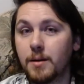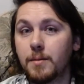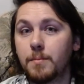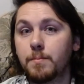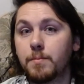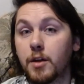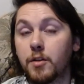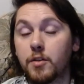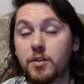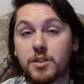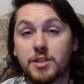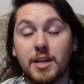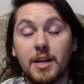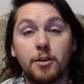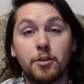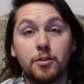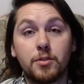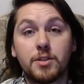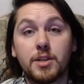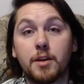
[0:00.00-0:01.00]
Now, the
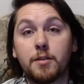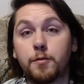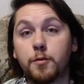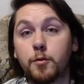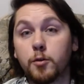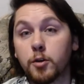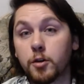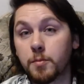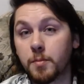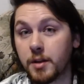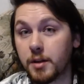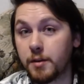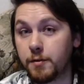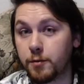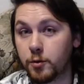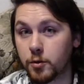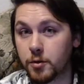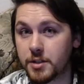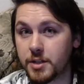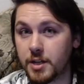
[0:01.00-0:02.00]
standard set forth by the
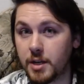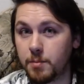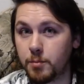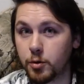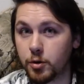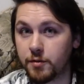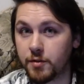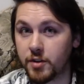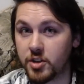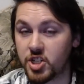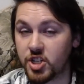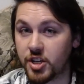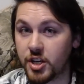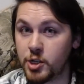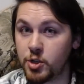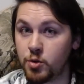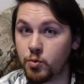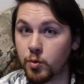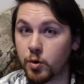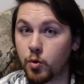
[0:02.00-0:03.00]
Florida State Board of
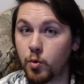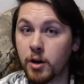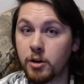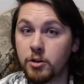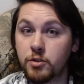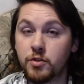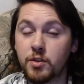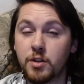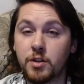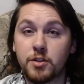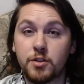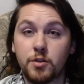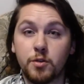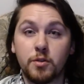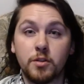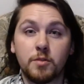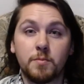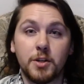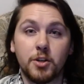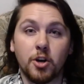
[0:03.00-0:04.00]
Education requires that
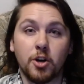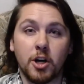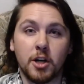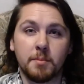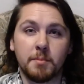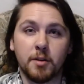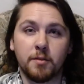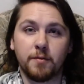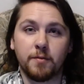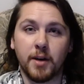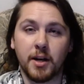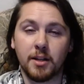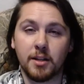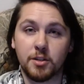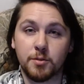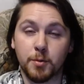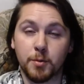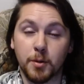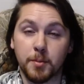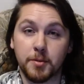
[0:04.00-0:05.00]
students be taught about violence
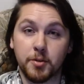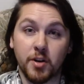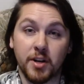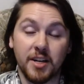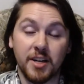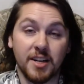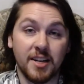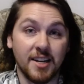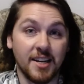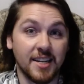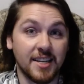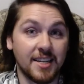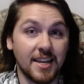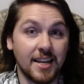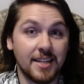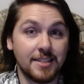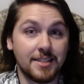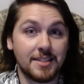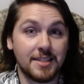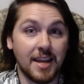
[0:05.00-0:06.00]
perpetrated
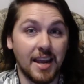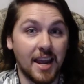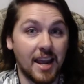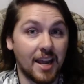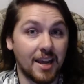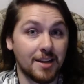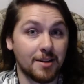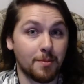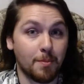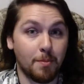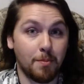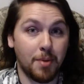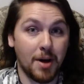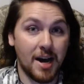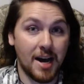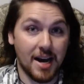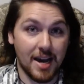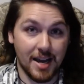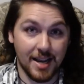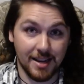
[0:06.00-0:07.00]
against and
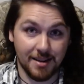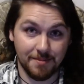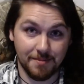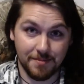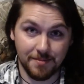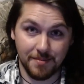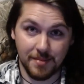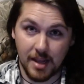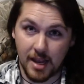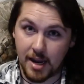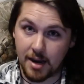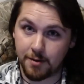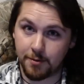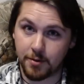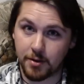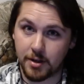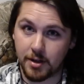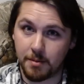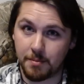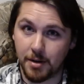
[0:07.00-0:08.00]
by
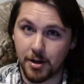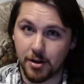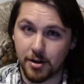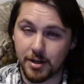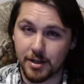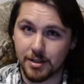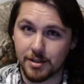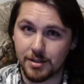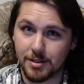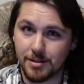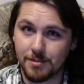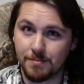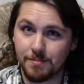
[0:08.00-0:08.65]
African Americans.